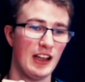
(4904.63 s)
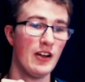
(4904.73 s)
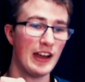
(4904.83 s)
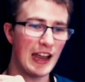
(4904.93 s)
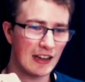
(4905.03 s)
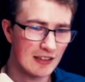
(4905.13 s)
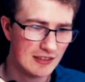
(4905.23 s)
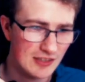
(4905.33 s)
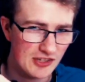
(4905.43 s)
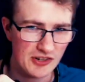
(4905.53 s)
Okay,
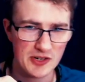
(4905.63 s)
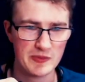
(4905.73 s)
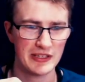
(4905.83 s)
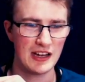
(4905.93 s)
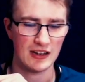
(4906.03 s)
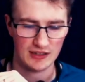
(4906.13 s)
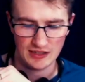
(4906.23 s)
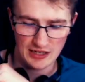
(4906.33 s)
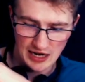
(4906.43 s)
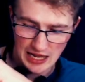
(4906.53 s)
JoJo's Bizarre.
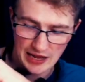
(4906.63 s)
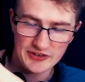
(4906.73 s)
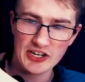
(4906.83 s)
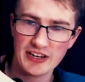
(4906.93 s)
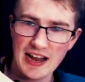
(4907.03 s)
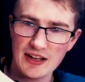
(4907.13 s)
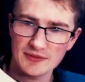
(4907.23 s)
I'll have to check it out.